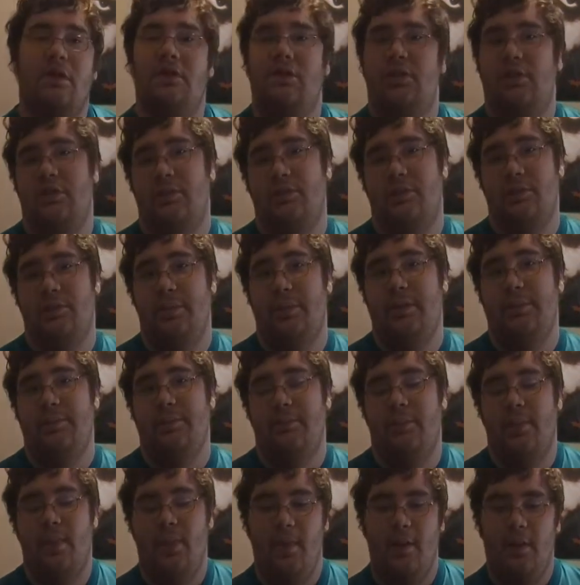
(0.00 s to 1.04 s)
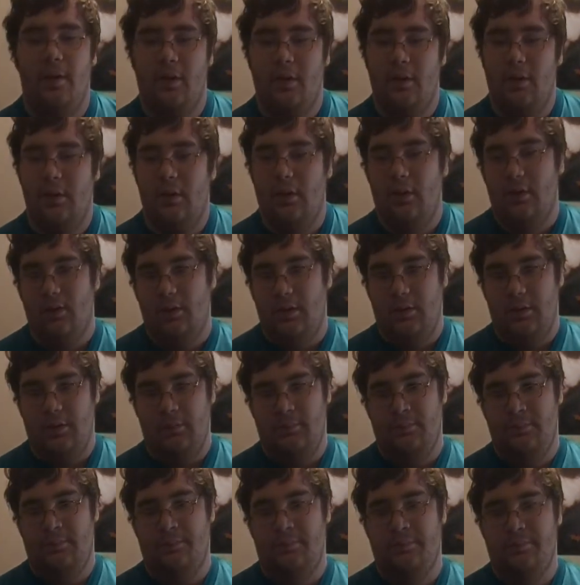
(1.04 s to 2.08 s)
Excuse me.
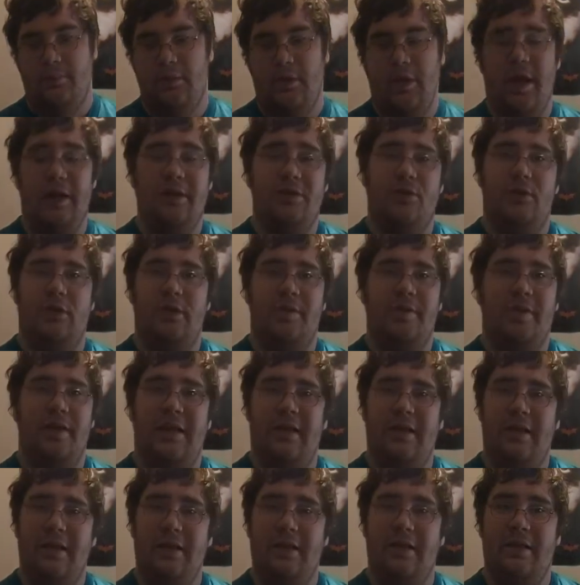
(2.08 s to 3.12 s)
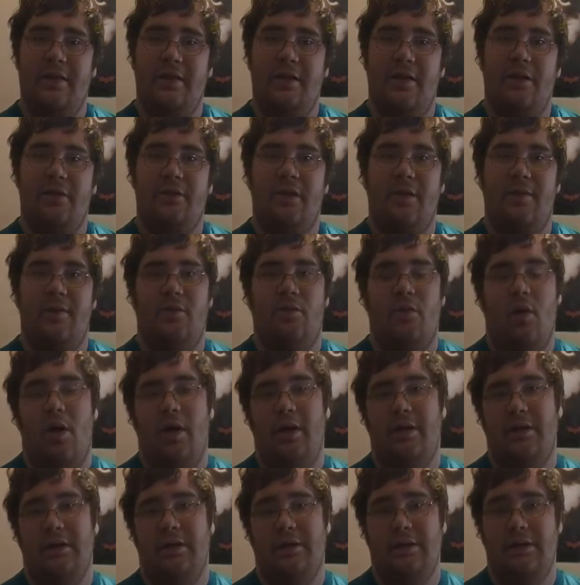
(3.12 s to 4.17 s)
There hasn't really been anything in theaters I've been
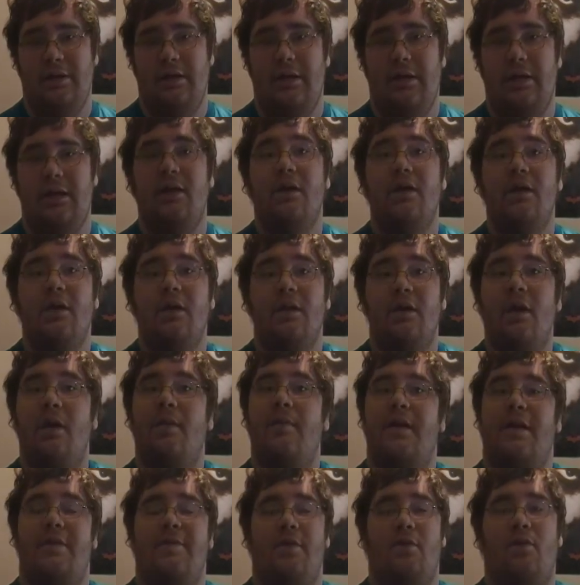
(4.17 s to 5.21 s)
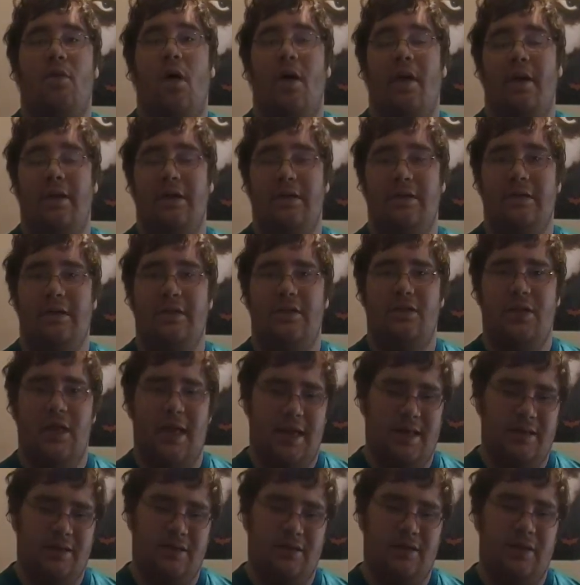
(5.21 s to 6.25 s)
wanting to see. I mean, I've been wanting to see
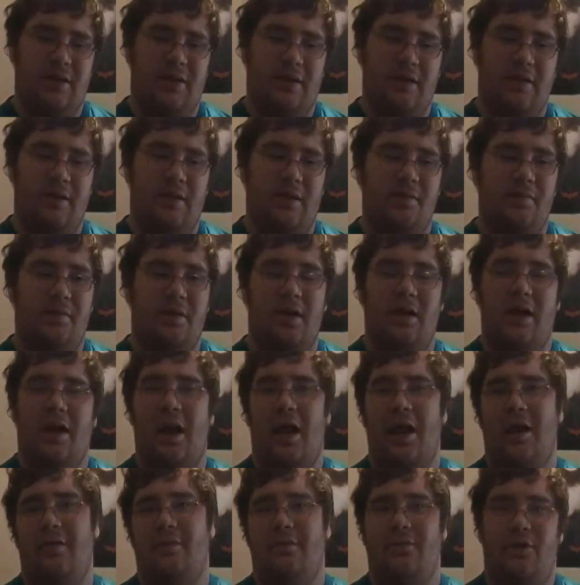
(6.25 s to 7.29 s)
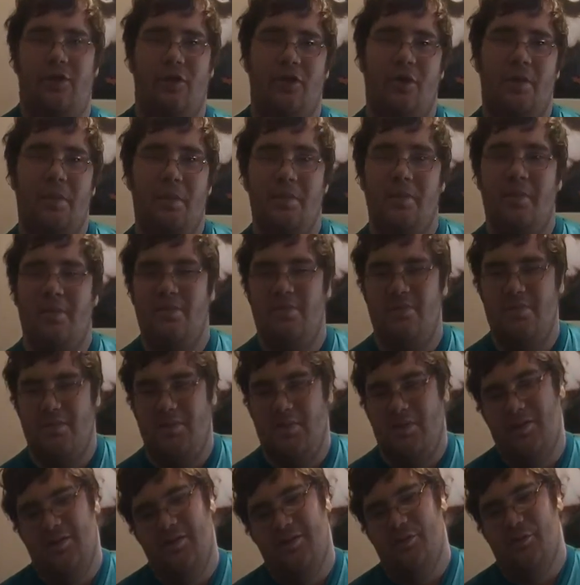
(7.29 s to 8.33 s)
Changeling, but I've heard
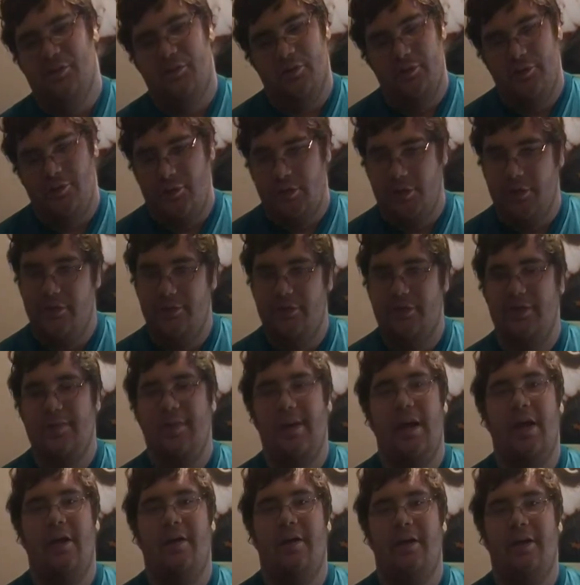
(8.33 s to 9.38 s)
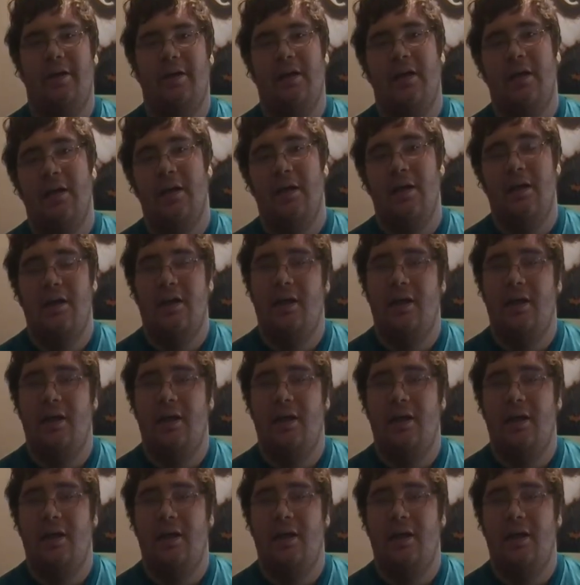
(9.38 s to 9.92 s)
reviews about it.